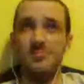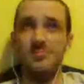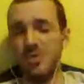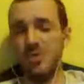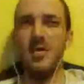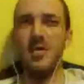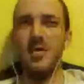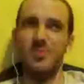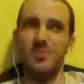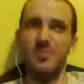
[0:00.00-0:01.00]
changed.
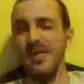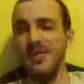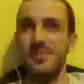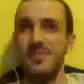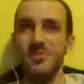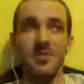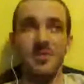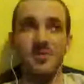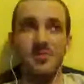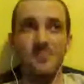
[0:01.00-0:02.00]
Well, the landscape has
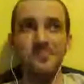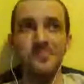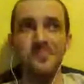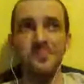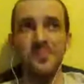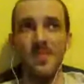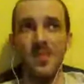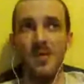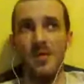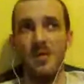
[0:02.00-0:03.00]
changed.
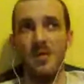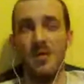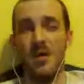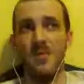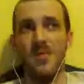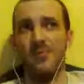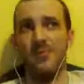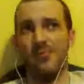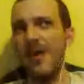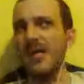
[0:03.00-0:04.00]

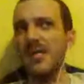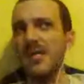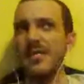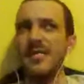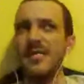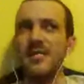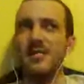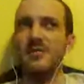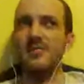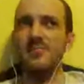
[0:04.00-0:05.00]
Ironically,
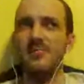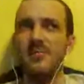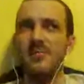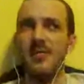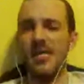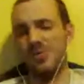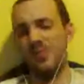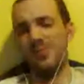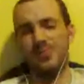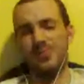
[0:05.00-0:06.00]
as
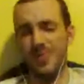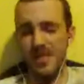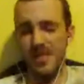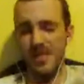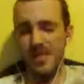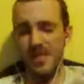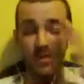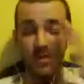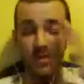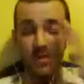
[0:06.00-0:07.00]
you think about it
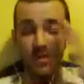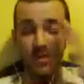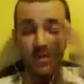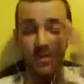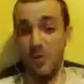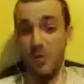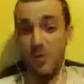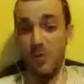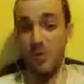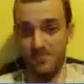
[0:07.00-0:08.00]
and form a more
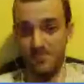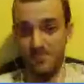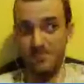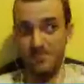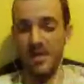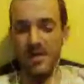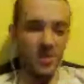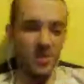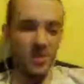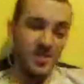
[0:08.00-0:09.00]

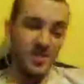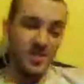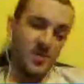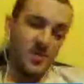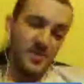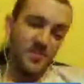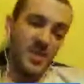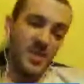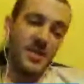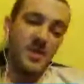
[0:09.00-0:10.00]
better picture of the
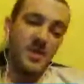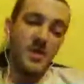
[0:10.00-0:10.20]
planet,